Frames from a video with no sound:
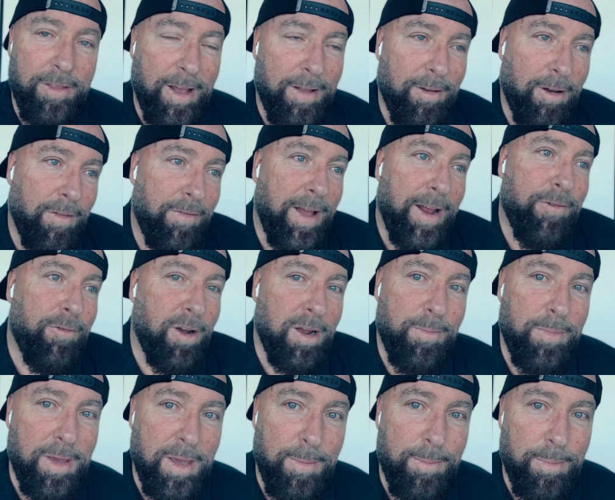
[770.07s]
that, of that
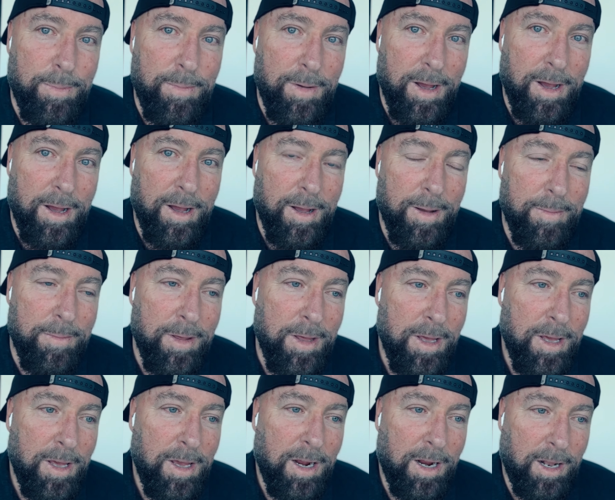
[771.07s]
rugby um,
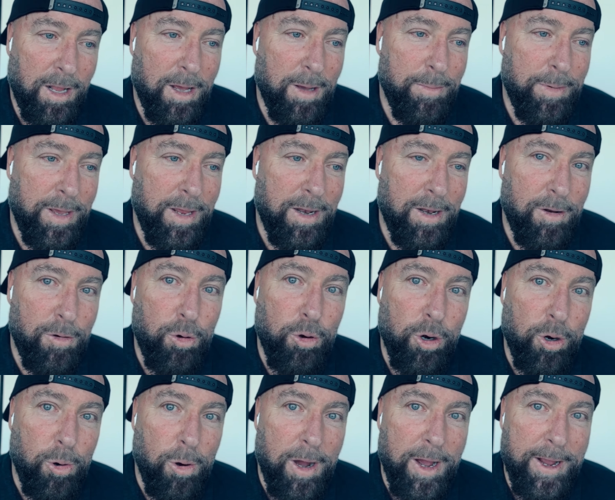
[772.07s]
club in
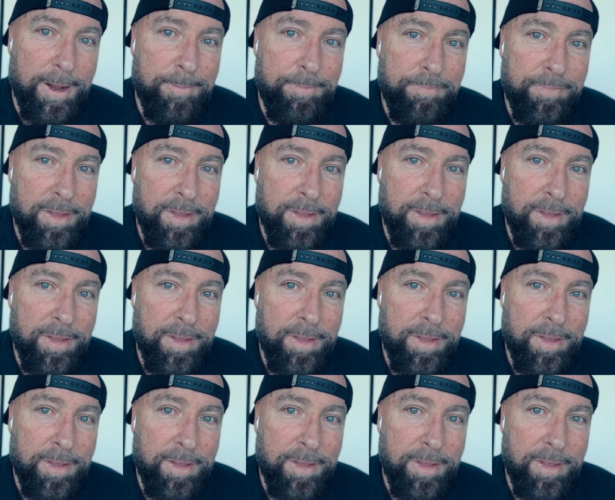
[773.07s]
Uruguay.